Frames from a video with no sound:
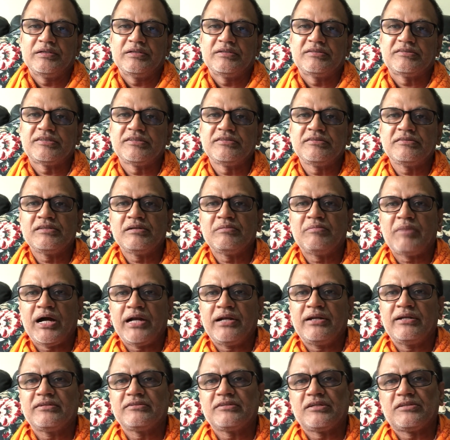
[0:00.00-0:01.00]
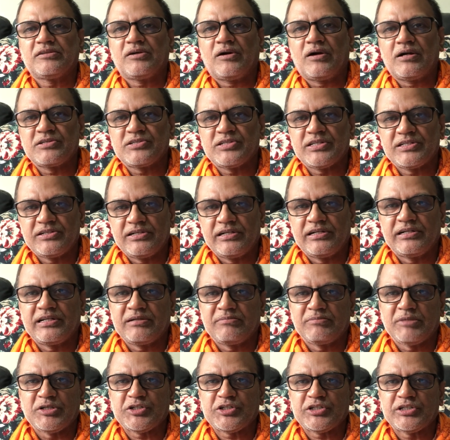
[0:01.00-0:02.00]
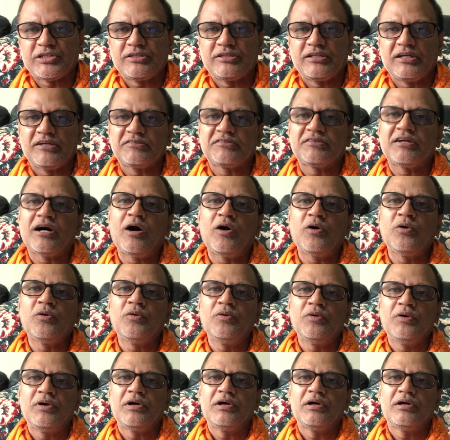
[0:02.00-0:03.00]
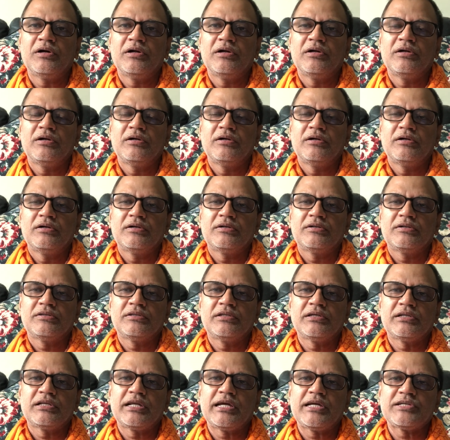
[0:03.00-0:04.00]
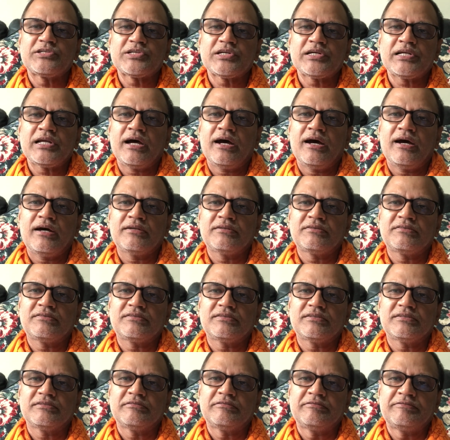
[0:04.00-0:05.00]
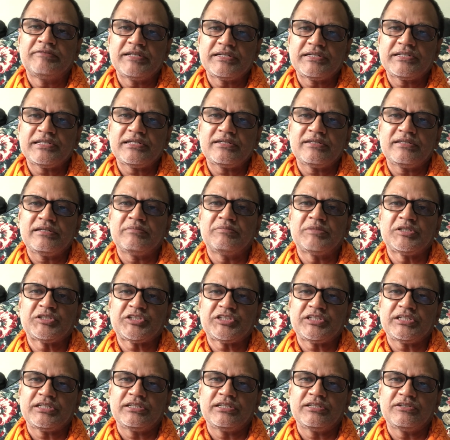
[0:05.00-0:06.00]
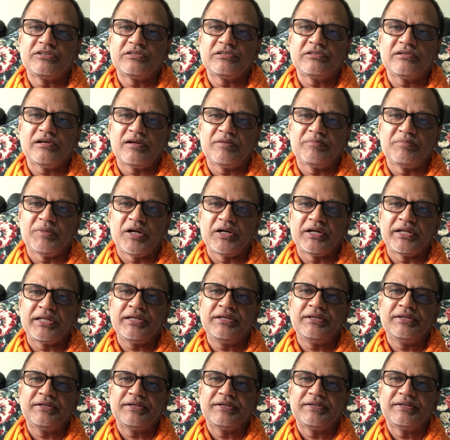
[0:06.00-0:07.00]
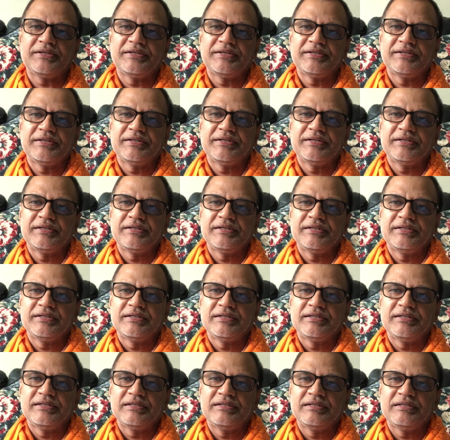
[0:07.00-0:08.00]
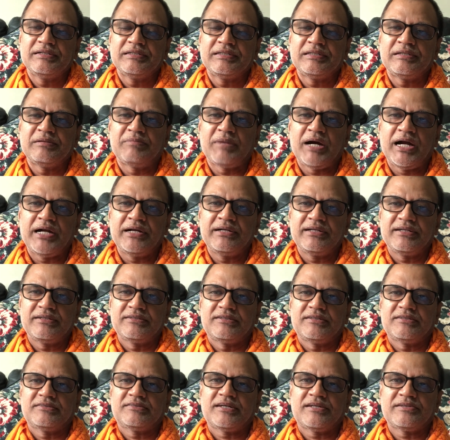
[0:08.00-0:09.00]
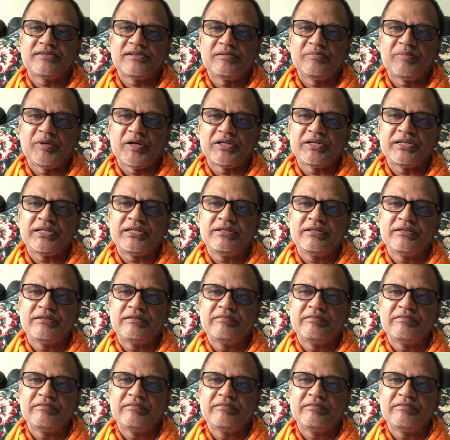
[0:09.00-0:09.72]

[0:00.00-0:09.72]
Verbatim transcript: Since the mind is a thought generating machine, that's how the nature has fitted the machine into our body. The mind is a subtle body.